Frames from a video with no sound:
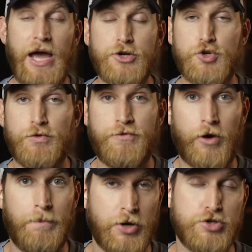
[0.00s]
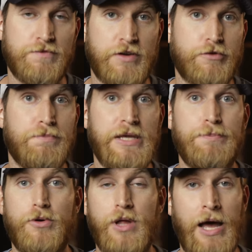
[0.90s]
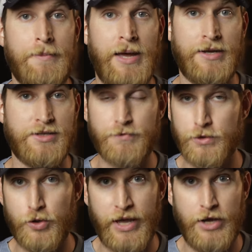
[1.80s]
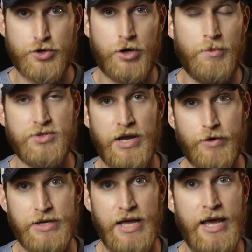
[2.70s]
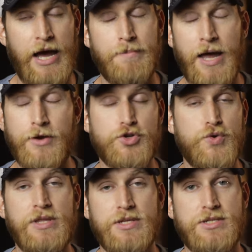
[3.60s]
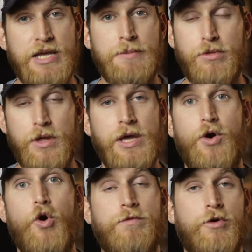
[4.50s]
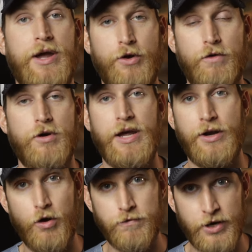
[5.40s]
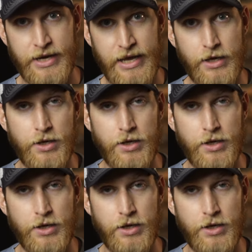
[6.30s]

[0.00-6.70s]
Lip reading: I shoot for a bunch of different people. I'm at a different location almost every day. I'm not shooting the same thing over and over and over again.